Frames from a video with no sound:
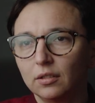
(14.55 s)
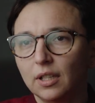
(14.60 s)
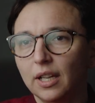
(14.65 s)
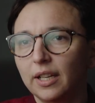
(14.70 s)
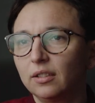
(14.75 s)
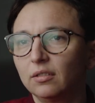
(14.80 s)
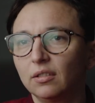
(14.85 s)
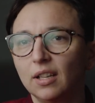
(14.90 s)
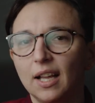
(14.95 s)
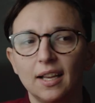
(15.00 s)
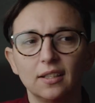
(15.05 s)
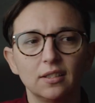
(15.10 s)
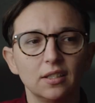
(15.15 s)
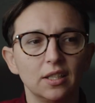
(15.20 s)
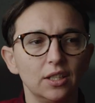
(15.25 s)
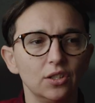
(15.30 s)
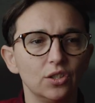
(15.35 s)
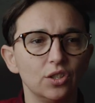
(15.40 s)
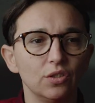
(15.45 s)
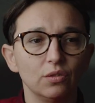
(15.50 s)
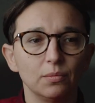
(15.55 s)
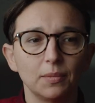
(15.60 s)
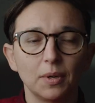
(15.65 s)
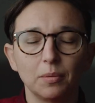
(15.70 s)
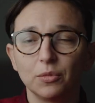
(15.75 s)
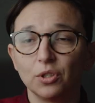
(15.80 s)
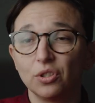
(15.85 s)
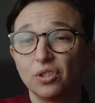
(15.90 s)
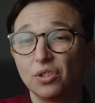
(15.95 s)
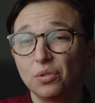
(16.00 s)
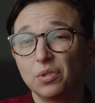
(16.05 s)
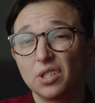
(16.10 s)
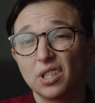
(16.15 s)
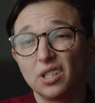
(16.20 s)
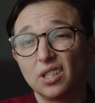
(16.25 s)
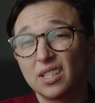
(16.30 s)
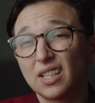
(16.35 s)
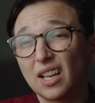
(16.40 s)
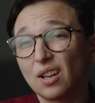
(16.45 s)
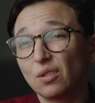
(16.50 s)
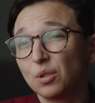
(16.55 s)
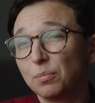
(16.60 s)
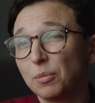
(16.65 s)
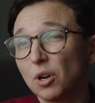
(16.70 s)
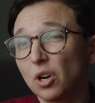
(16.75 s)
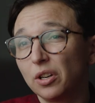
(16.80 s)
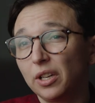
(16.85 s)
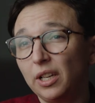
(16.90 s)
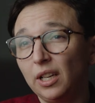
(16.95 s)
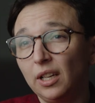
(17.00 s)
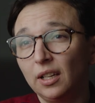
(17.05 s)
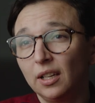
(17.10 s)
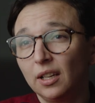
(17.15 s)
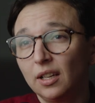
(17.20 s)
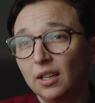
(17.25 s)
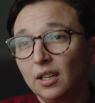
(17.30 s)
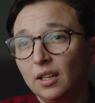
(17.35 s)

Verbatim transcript: Like last thing she remembers, she was at this house party.